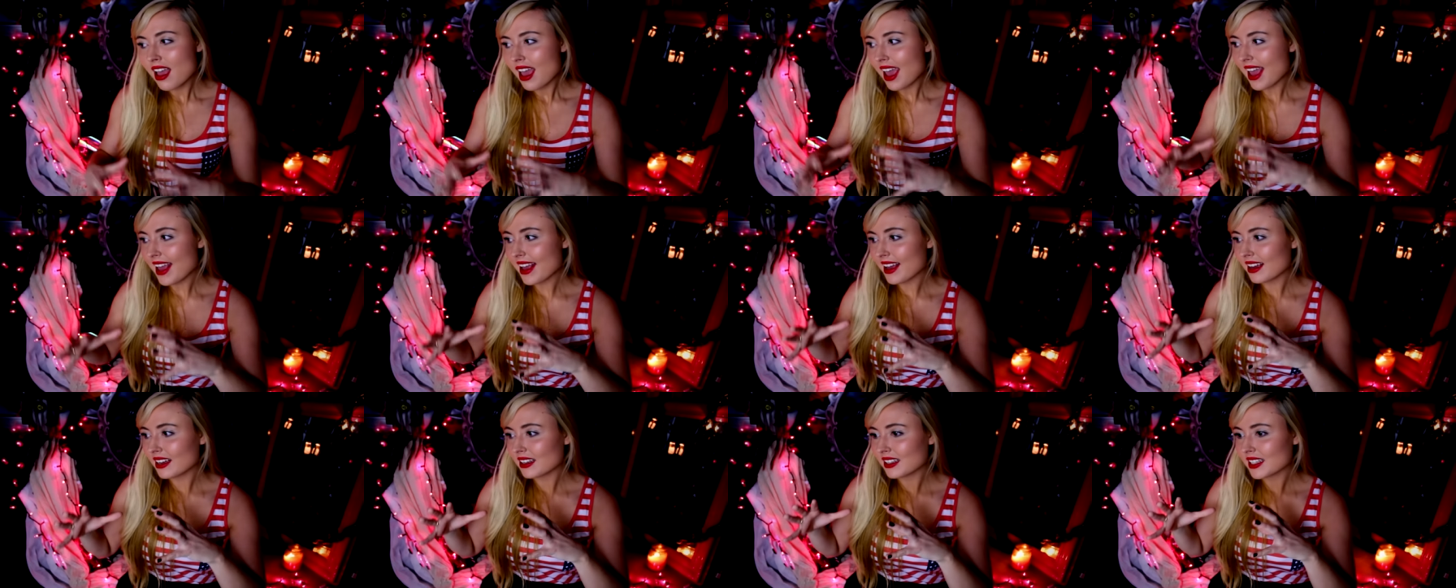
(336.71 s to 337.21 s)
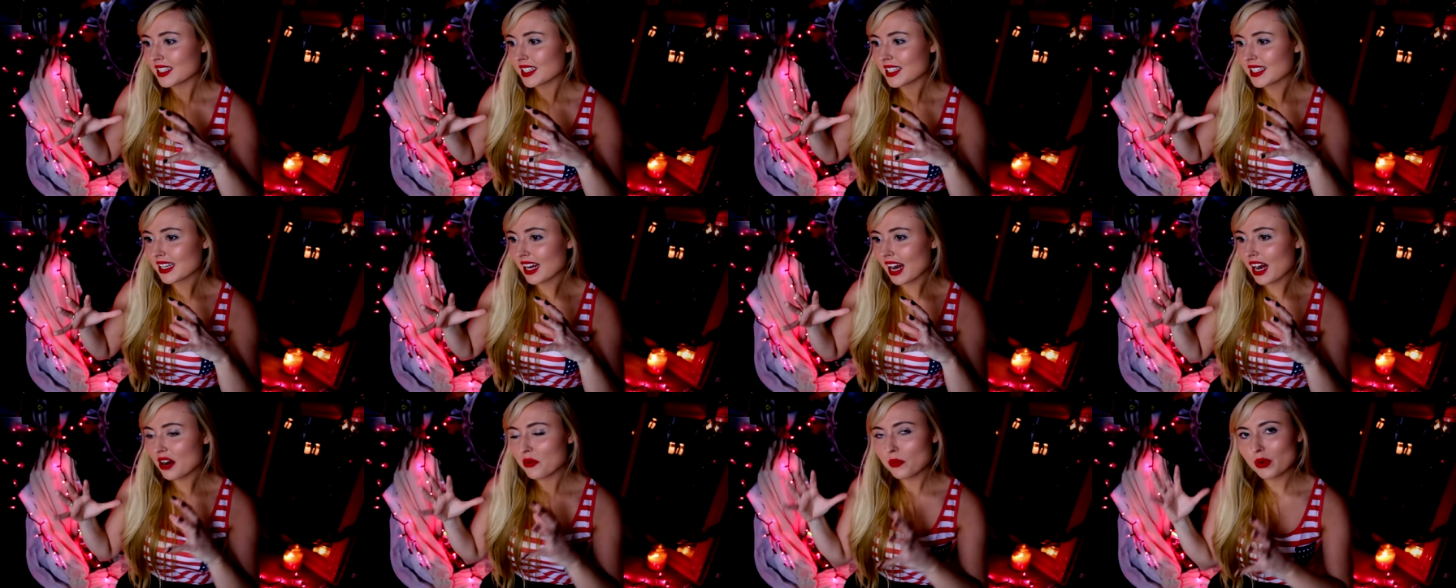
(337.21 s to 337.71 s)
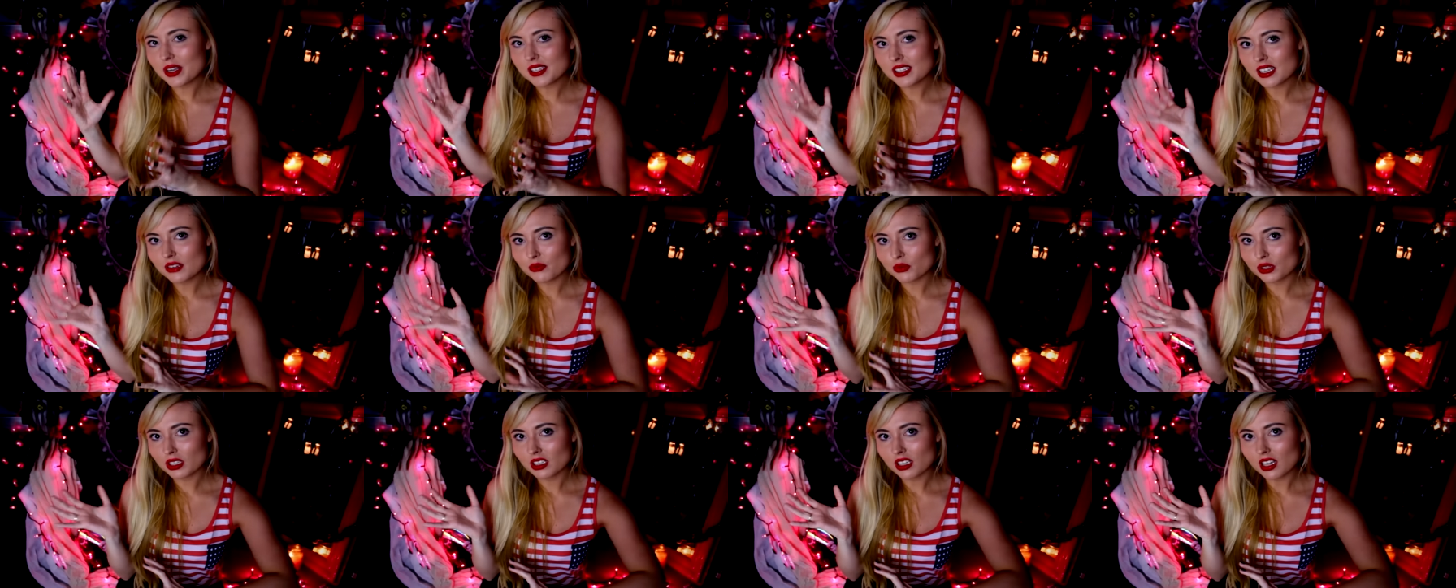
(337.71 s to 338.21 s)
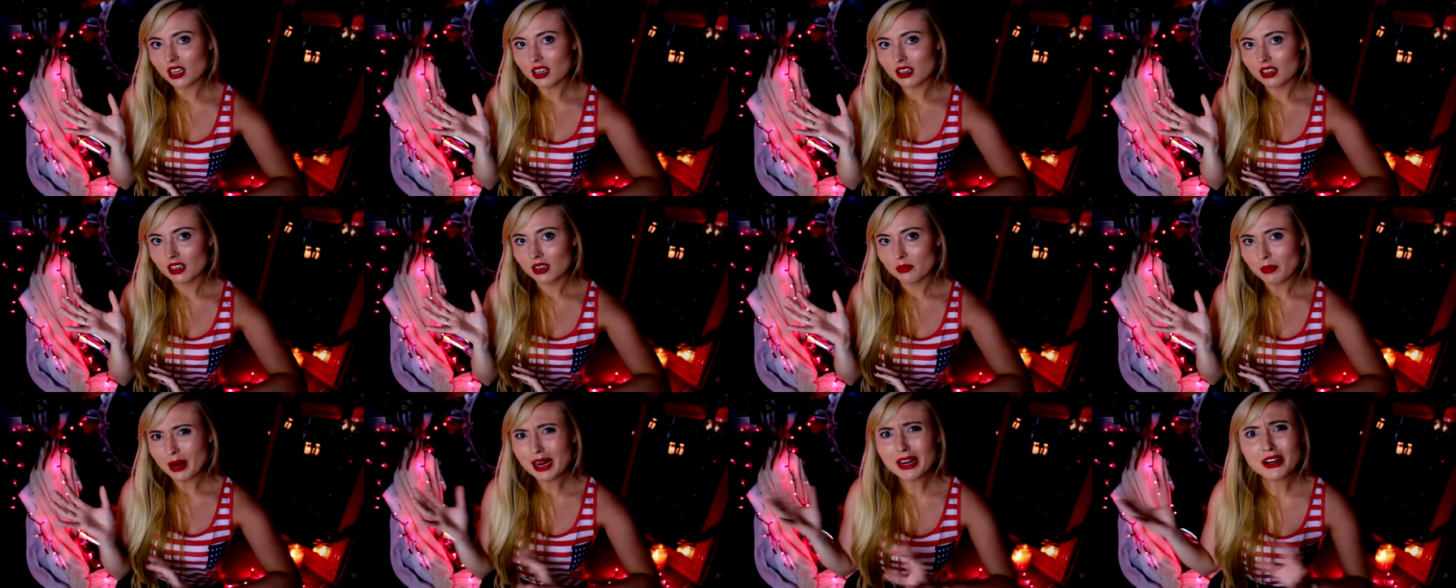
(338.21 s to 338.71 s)
and I wasn't
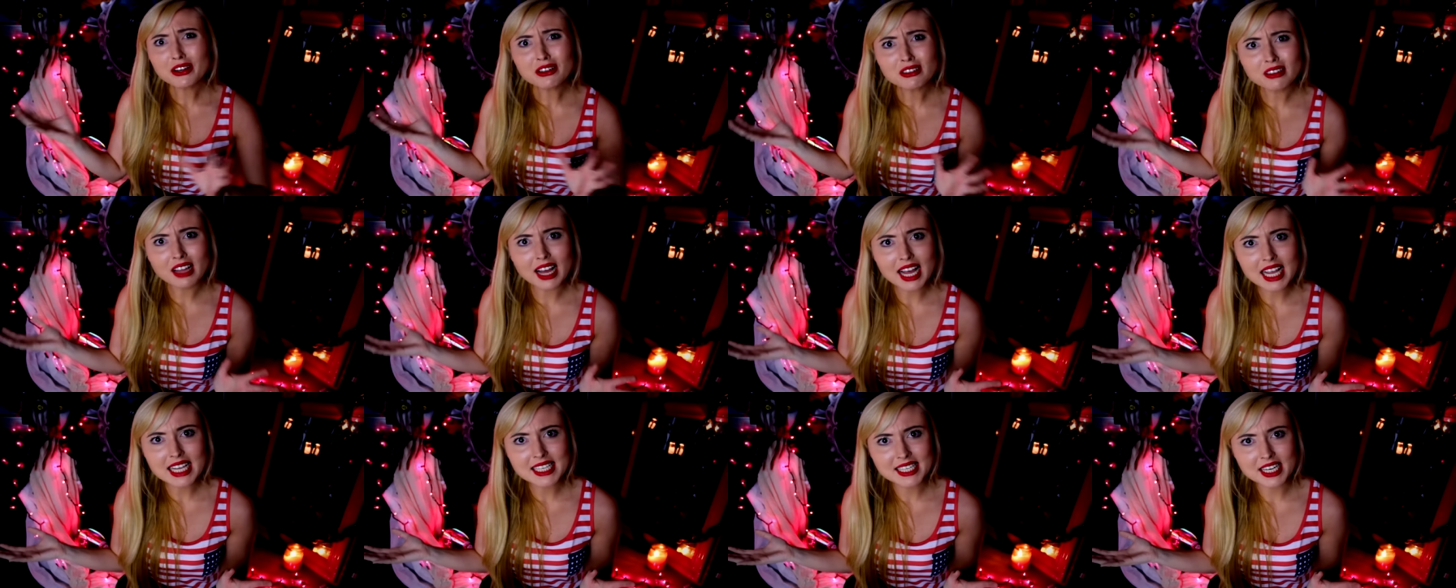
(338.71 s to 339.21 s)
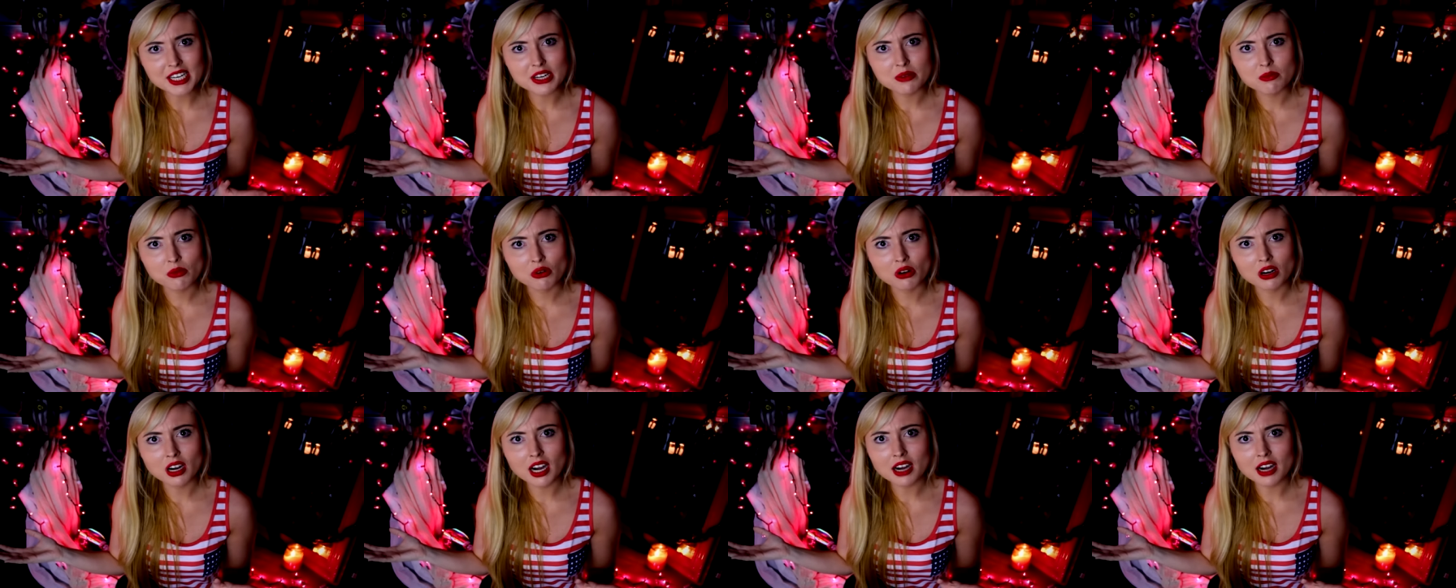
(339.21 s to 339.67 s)
really paralyzed anymore.